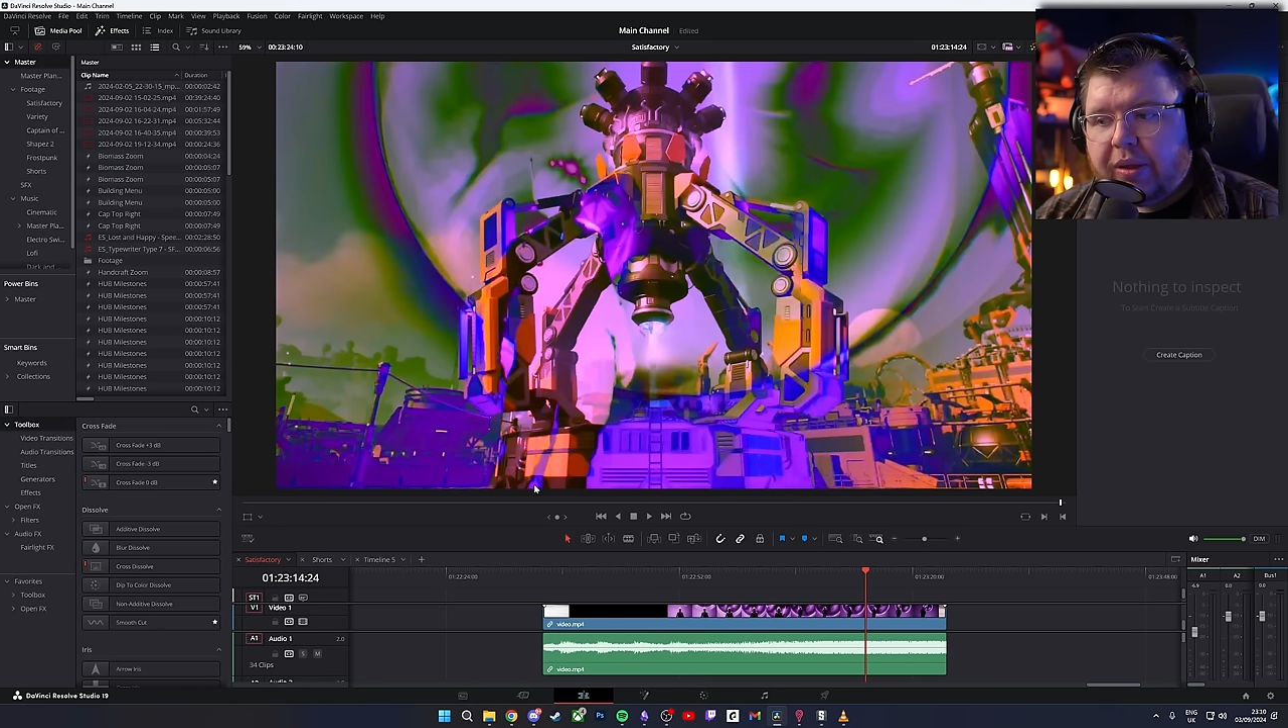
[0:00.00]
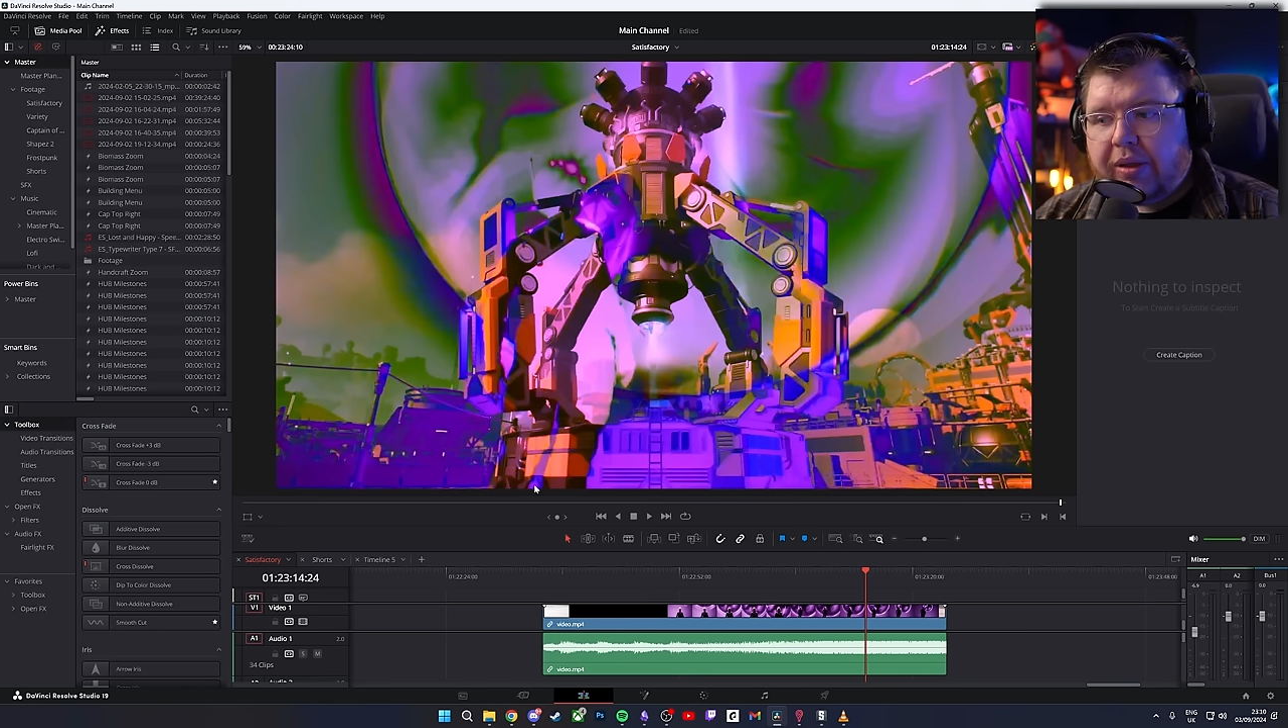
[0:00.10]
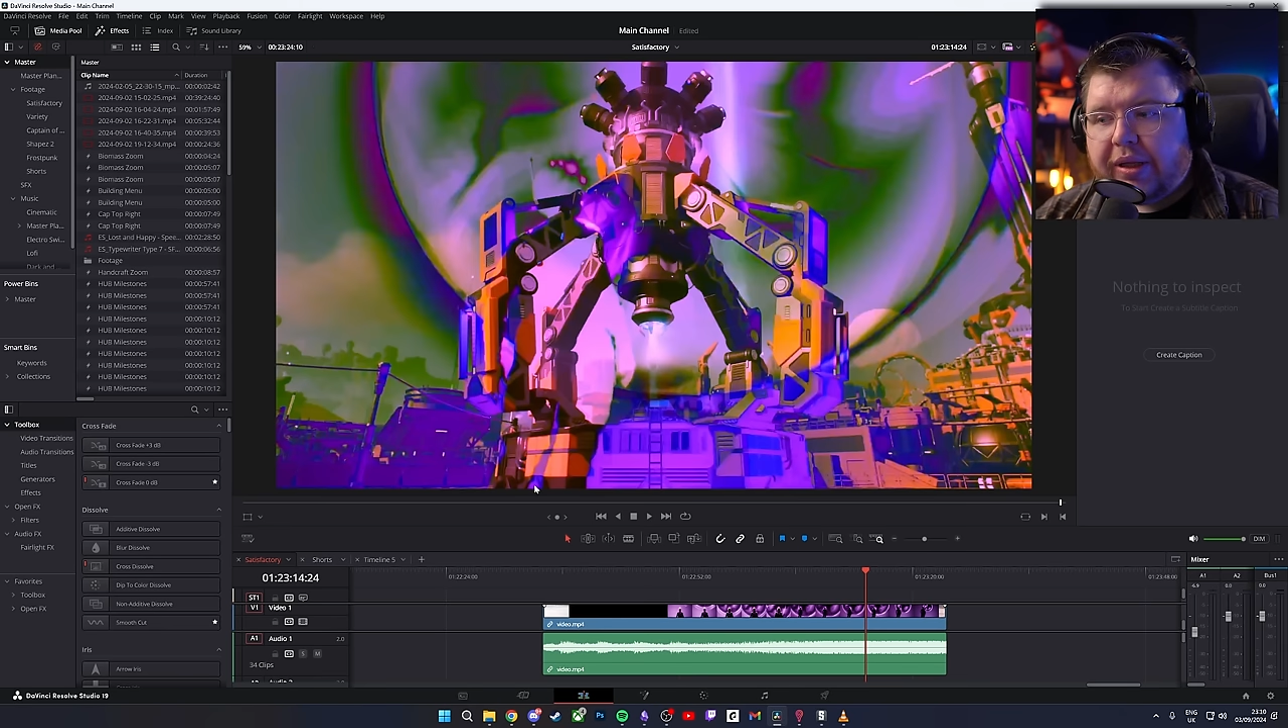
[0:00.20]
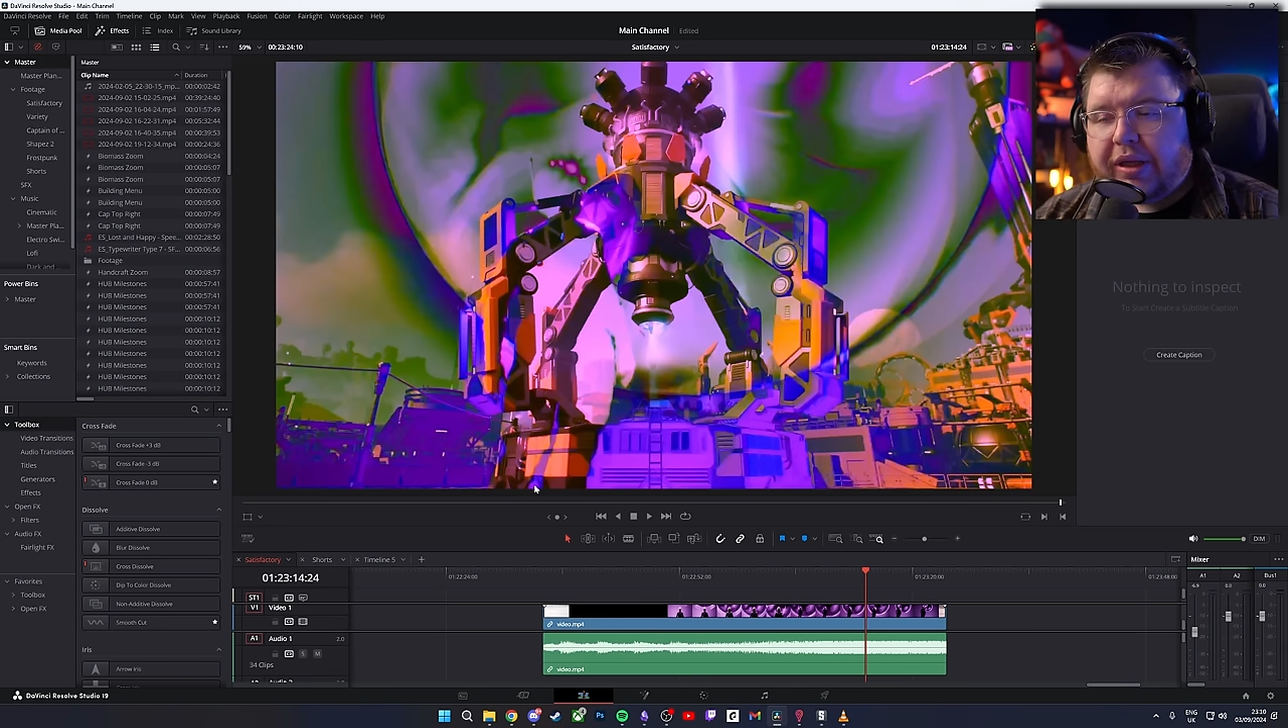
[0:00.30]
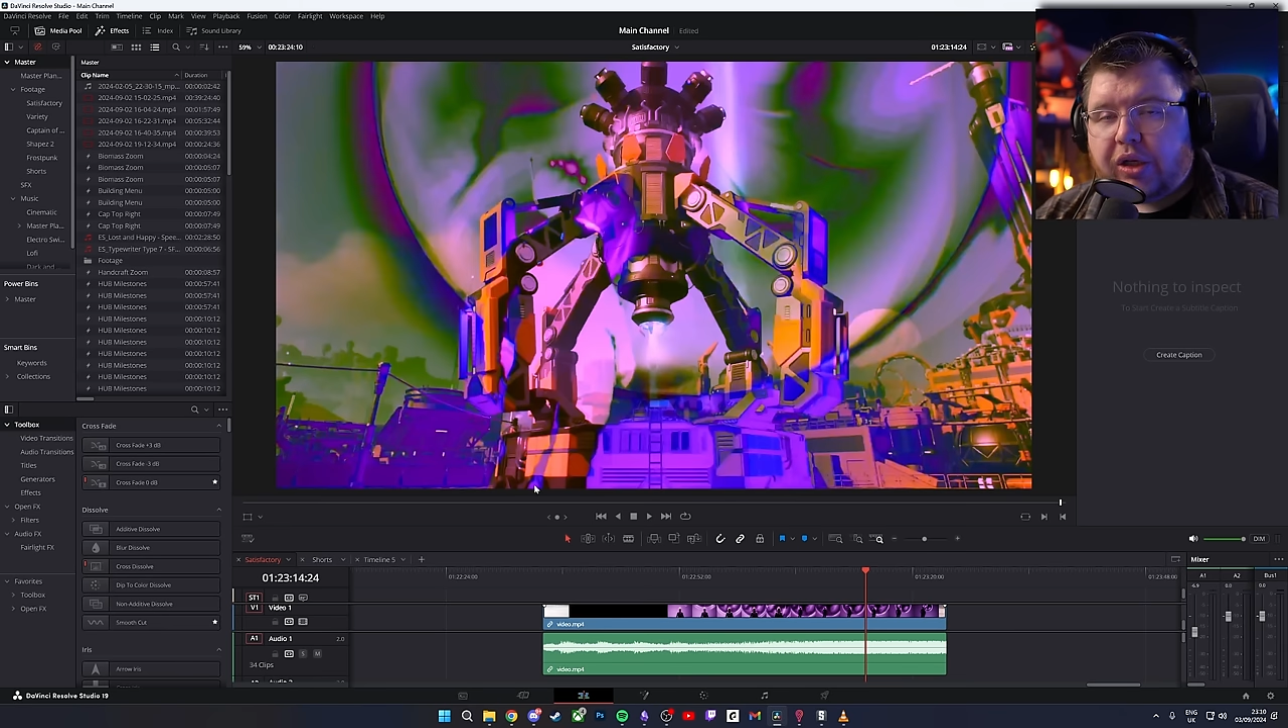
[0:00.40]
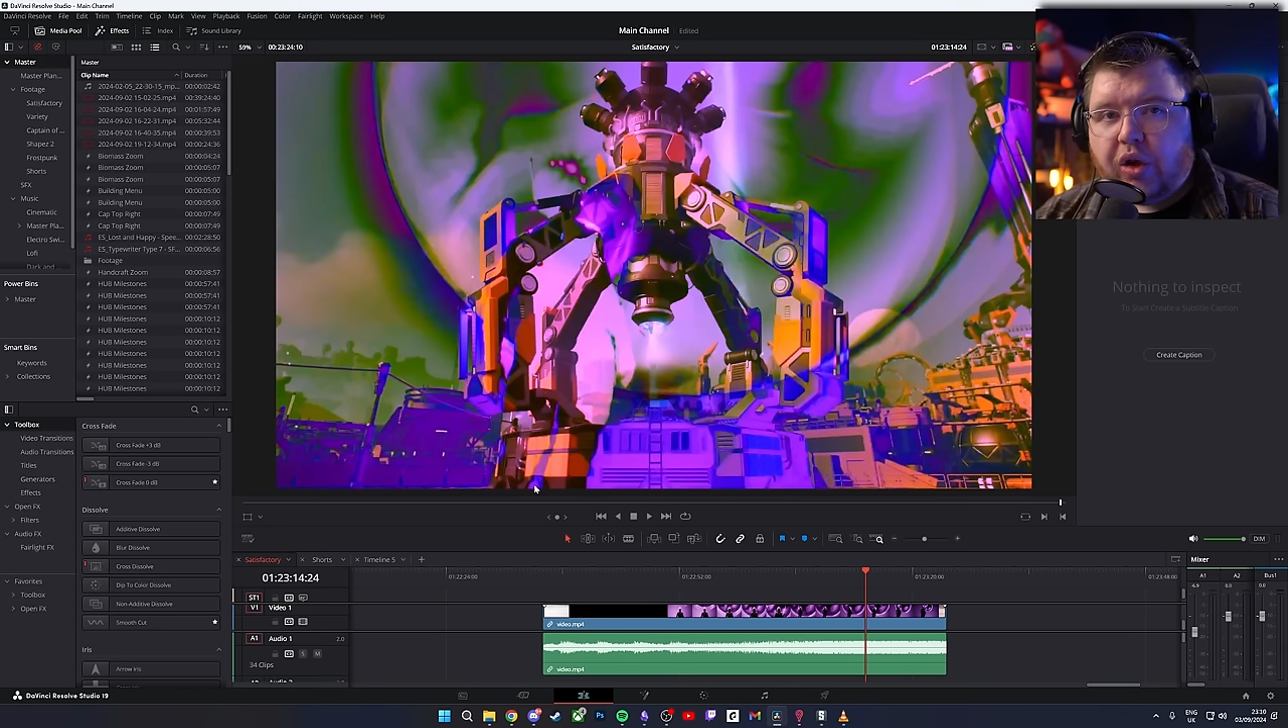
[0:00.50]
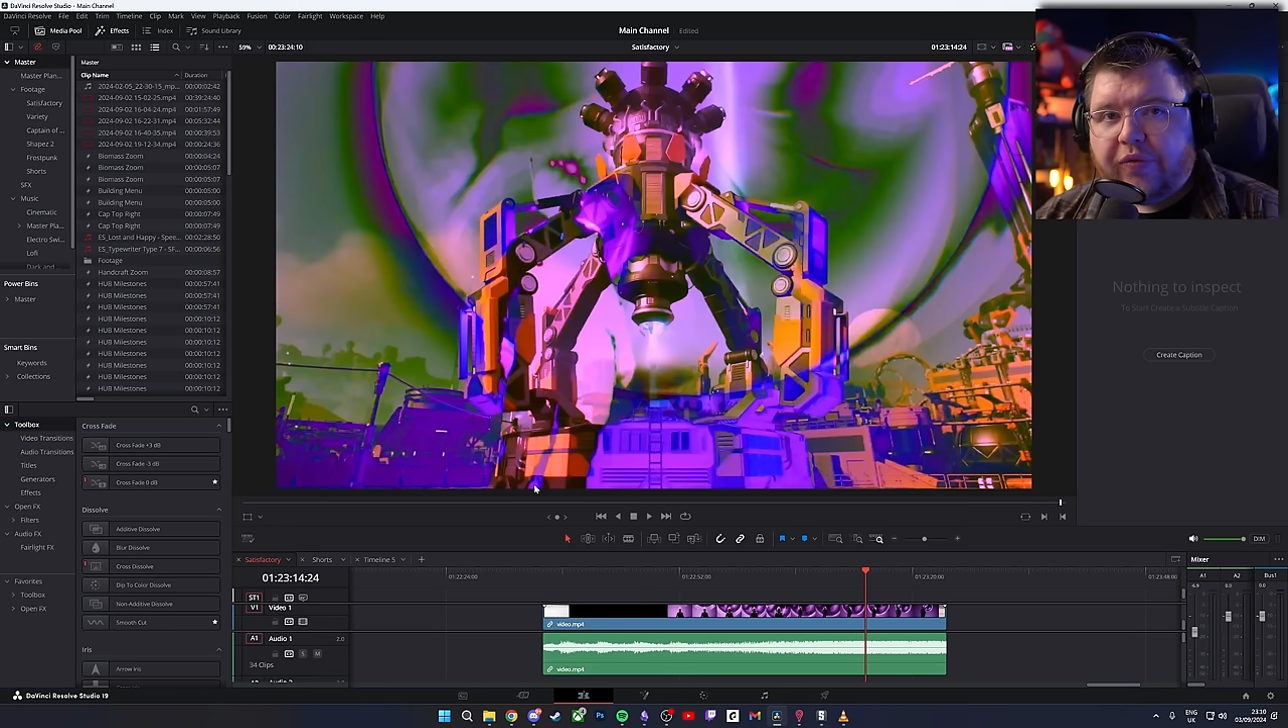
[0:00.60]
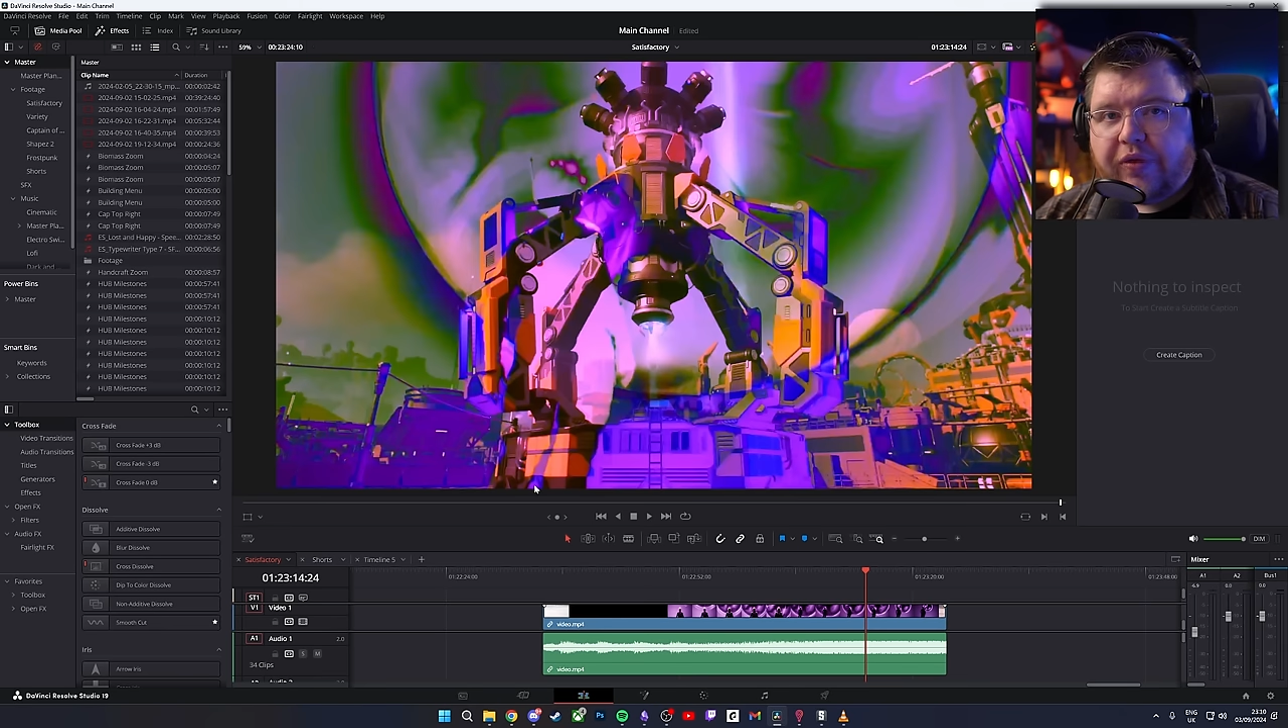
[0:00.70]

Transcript: that the coffee